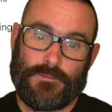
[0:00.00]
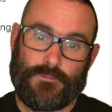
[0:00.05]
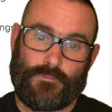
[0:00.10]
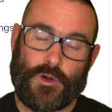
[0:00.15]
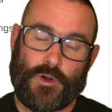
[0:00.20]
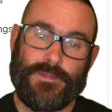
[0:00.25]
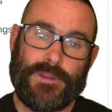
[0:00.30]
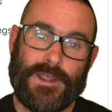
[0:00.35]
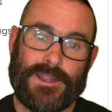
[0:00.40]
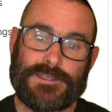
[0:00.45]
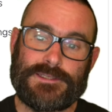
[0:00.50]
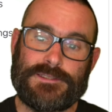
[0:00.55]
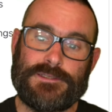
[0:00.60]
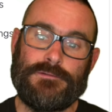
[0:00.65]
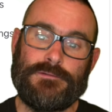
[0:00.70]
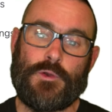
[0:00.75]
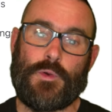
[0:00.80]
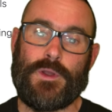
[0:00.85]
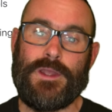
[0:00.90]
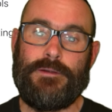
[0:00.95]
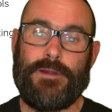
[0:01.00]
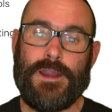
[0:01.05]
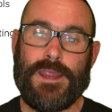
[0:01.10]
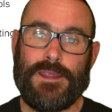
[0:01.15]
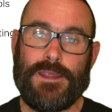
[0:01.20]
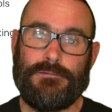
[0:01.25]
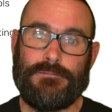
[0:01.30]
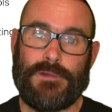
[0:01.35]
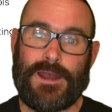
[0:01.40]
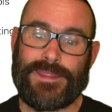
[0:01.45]
Run that
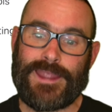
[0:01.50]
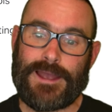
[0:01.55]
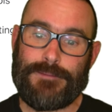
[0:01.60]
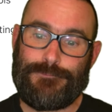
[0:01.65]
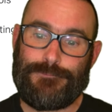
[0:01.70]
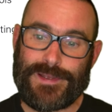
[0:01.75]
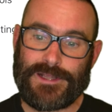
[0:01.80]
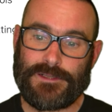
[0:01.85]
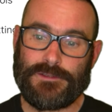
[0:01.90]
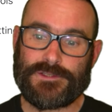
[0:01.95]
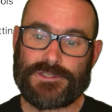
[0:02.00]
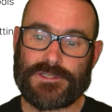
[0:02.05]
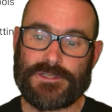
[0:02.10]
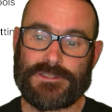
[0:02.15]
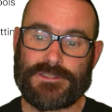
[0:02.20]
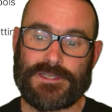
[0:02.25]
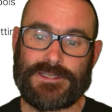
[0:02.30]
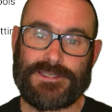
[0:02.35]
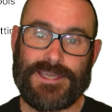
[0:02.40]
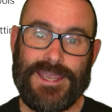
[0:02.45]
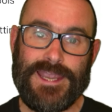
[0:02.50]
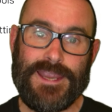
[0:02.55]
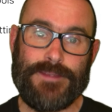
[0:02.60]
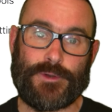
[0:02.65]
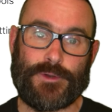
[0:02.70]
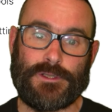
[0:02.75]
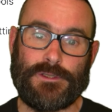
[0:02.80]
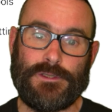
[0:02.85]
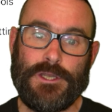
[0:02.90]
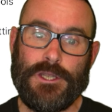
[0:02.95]
query, and that builds us a
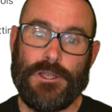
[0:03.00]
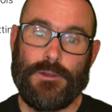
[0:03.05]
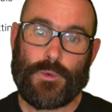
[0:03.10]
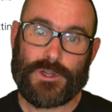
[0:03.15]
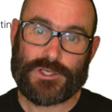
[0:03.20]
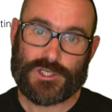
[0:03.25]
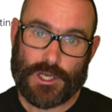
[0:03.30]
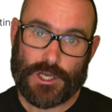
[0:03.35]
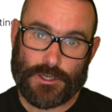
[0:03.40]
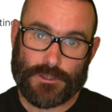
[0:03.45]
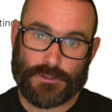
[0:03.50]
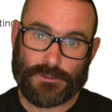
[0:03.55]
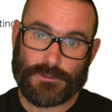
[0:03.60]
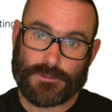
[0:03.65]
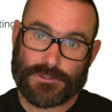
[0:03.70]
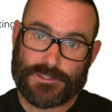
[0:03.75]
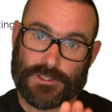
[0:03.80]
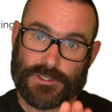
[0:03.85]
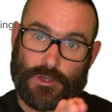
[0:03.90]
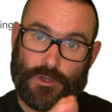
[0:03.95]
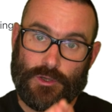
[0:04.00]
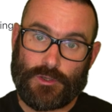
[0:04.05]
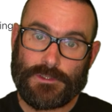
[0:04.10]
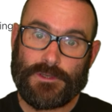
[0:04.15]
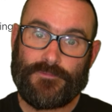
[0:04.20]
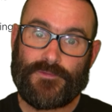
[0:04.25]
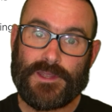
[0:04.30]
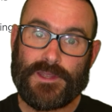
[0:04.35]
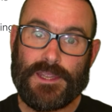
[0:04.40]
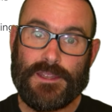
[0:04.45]
table which holds all
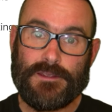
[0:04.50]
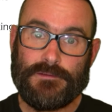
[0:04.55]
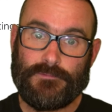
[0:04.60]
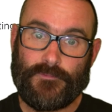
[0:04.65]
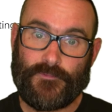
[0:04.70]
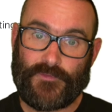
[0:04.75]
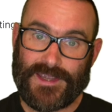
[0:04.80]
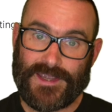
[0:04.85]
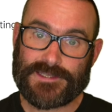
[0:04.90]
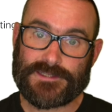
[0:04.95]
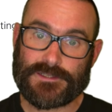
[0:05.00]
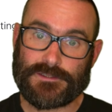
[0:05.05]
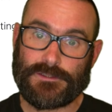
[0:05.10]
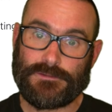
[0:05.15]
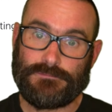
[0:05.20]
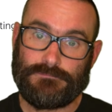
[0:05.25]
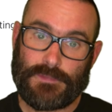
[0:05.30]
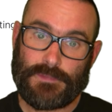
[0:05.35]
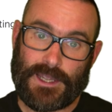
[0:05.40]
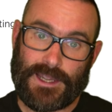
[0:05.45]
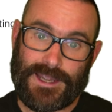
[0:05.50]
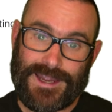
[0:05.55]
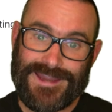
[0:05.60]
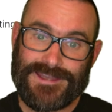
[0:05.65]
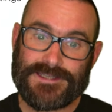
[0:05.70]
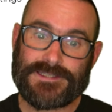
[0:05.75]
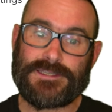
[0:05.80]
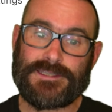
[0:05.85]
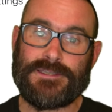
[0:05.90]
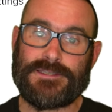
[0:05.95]
of the vessel uh,
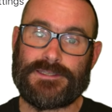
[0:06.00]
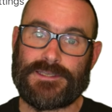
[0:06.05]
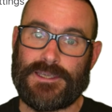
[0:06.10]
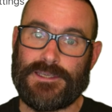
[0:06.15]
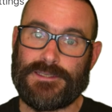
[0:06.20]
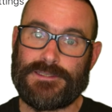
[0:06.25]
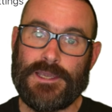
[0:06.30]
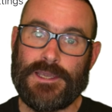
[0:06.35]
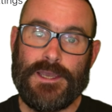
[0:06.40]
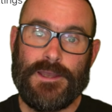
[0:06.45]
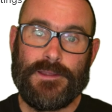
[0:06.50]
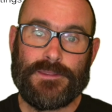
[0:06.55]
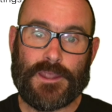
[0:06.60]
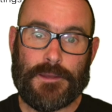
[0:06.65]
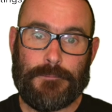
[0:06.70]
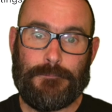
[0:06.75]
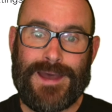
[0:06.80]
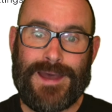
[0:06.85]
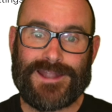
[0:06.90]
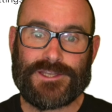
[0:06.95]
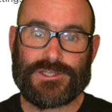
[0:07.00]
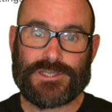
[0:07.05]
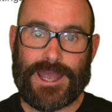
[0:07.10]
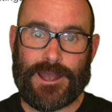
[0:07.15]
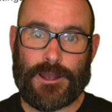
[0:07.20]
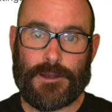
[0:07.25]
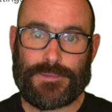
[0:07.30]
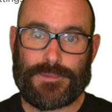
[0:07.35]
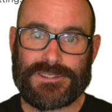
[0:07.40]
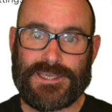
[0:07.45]
instances that match
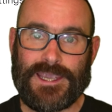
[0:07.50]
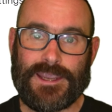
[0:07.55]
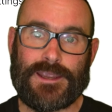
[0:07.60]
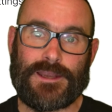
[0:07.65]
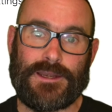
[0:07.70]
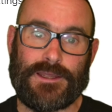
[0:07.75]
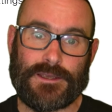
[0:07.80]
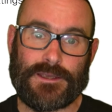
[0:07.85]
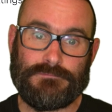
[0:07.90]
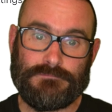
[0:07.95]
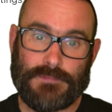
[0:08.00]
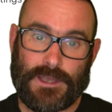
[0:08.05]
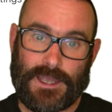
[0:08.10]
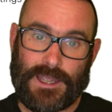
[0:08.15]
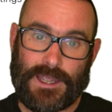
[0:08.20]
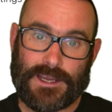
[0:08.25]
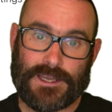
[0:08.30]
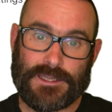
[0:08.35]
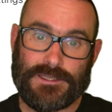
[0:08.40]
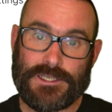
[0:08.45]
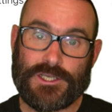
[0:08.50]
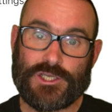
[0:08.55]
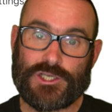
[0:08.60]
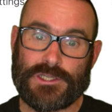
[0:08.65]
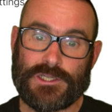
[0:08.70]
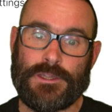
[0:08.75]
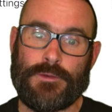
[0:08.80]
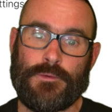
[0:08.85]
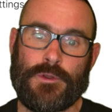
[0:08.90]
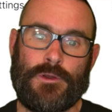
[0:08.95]
our particular uh,
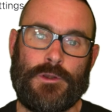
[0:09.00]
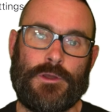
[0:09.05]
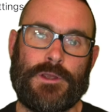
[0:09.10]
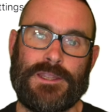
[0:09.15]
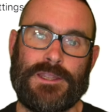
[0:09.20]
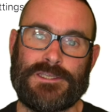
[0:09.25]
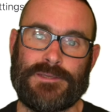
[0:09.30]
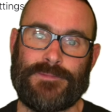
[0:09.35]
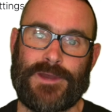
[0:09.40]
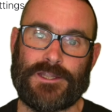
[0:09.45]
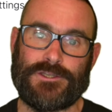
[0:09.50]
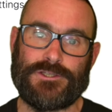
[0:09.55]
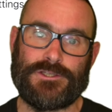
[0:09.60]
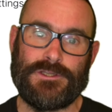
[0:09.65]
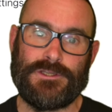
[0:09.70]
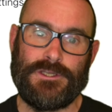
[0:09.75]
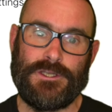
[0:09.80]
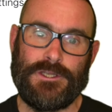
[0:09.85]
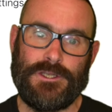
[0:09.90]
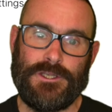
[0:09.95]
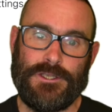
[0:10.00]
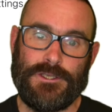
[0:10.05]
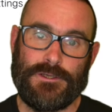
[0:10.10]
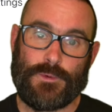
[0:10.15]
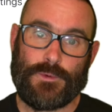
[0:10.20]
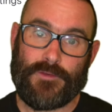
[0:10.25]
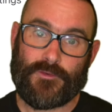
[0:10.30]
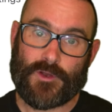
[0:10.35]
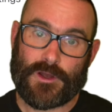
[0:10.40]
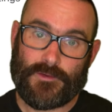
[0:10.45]
condition that we were looking to match.
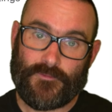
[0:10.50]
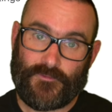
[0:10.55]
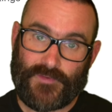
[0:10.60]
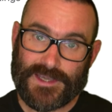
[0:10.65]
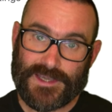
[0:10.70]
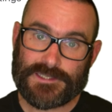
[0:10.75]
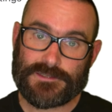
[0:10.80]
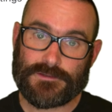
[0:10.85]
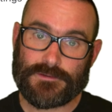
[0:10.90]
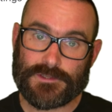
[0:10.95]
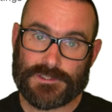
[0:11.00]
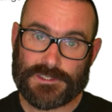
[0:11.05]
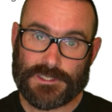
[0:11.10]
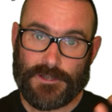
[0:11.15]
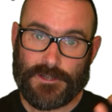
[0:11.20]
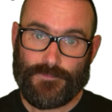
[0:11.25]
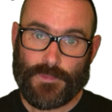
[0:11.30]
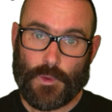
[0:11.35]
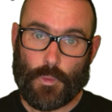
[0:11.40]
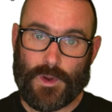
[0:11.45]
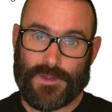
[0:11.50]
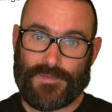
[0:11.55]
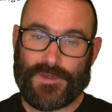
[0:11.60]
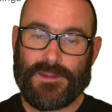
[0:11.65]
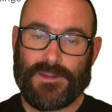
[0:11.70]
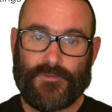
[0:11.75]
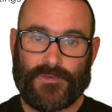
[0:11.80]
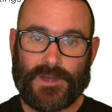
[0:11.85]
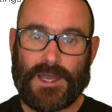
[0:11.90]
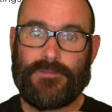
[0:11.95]
We've got vessels
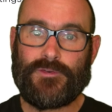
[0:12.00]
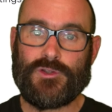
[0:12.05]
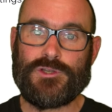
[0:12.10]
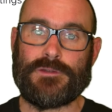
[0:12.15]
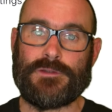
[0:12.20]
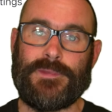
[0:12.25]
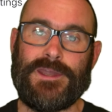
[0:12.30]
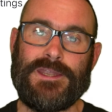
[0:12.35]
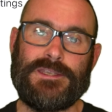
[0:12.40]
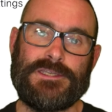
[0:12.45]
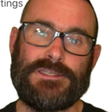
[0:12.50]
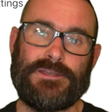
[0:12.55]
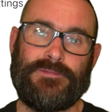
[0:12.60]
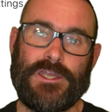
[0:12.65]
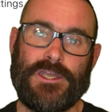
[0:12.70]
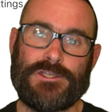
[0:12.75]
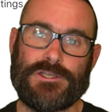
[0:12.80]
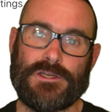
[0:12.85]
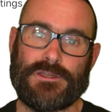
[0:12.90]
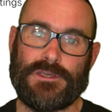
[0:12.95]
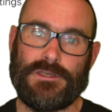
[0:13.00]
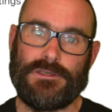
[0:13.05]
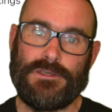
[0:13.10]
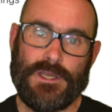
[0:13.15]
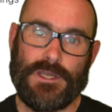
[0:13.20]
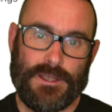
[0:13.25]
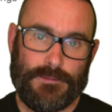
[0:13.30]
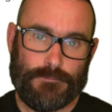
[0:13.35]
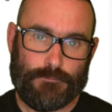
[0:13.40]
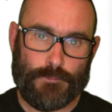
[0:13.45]
within five hundred meters of each other,
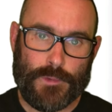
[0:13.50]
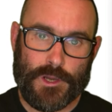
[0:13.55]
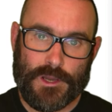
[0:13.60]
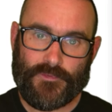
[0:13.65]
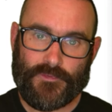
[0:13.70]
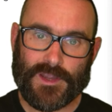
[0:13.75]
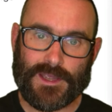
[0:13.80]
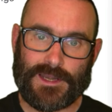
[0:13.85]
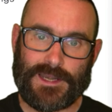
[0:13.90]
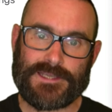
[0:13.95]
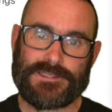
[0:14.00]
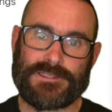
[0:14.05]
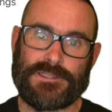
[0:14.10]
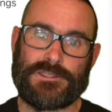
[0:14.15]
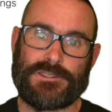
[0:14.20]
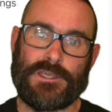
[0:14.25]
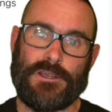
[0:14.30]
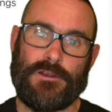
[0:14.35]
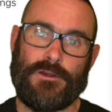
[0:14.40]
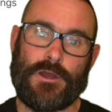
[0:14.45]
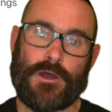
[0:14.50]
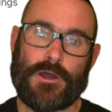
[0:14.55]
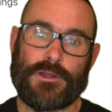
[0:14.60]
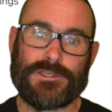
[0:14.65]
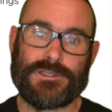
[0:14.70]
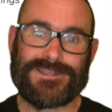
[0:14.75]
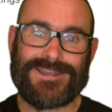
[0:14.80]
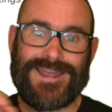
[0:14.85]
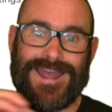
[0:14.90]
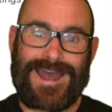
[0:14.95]
moving at less than two
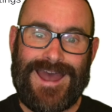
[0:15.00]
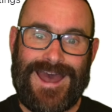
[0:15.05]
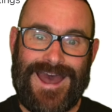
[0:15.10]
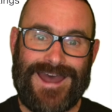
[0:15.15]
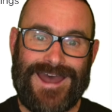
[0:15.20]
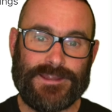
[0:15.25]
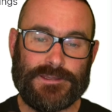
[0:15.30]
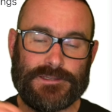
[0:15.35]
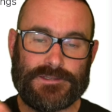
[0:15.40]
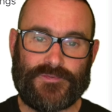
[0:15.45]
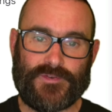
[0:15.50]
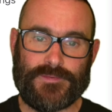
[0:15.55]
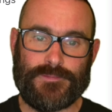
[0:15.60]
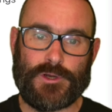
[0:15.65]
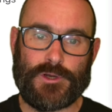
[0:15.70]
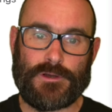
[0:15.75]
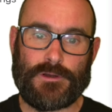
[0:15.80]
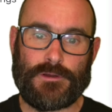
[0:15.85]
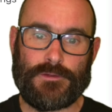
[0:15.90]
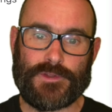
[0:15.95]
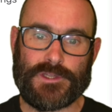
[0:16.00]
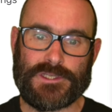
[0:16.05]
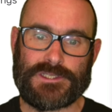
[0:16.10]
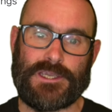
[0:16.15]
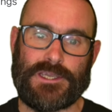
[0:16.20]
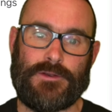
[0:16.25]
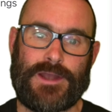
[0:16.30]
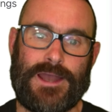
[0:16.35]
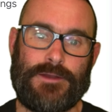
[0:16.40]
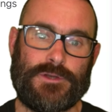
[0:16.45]
knots, and for more than
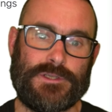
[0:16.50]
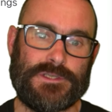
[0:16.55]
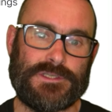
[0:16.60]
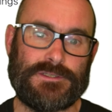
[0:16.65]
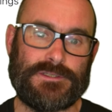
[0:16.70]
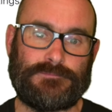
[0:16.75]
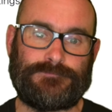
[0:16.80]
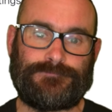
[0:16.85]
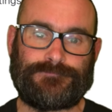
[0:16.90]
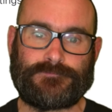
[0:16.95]
two hours.